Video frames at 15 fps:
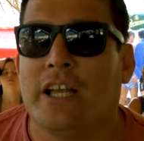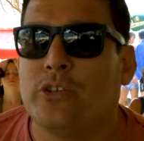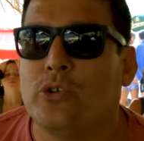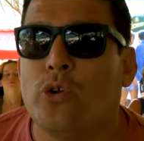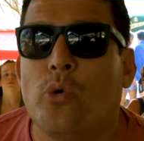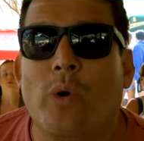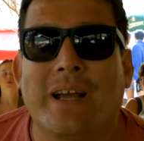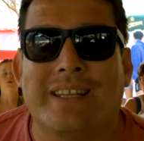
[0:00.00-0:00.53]
and you
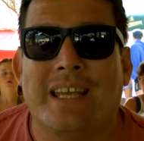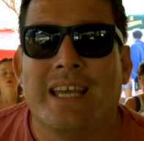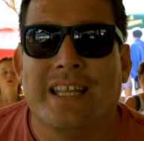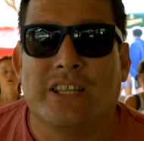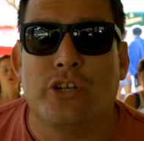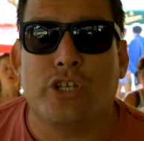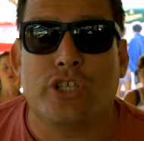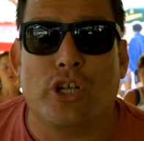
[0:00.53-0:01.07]
know what?
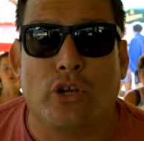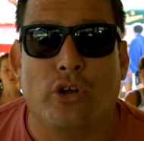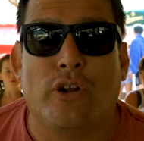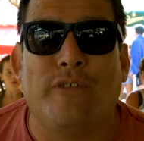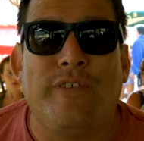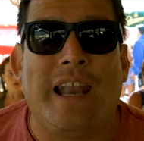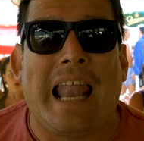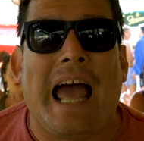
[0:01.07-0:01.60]
There's a lot
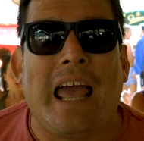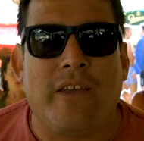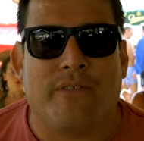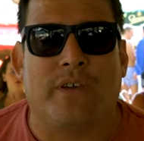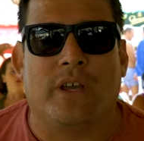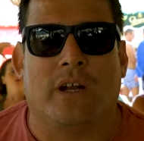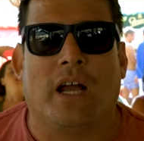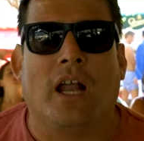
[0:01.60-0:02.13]
of life
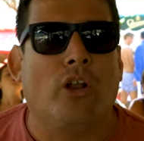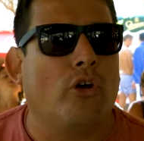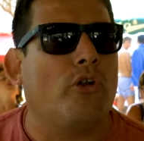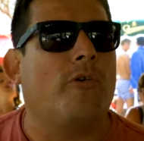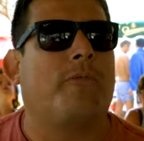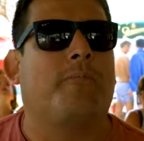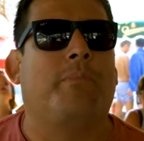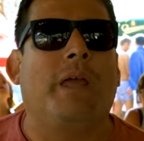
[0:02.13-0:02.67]
here, a lot
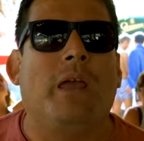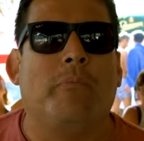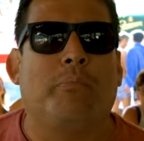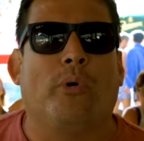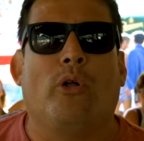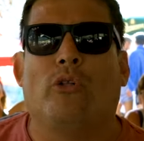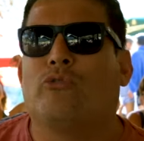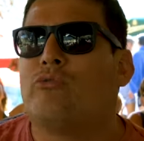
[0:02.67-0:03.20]
of
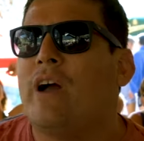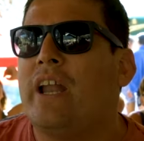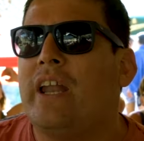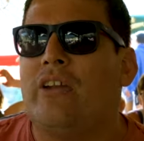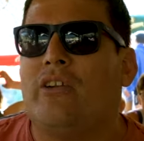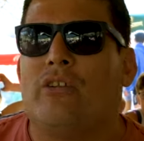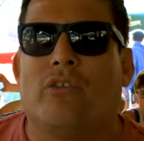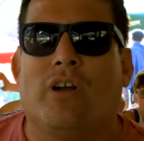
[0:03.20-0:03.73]
people
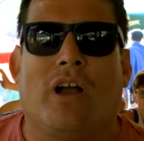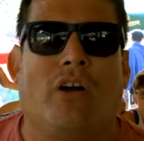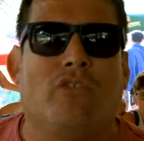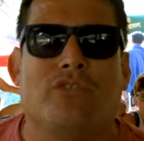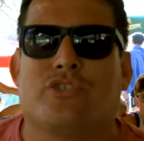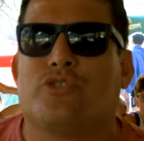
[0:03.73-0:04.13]
running around,